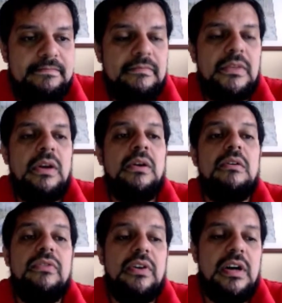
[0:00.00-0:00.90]
Oh,
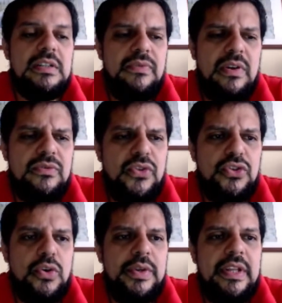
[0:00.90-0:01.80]
4 hearts for
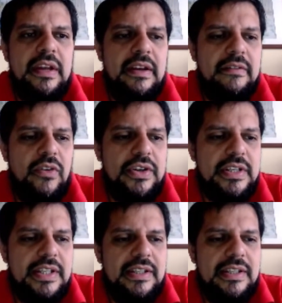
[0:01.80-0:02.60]
showing the void.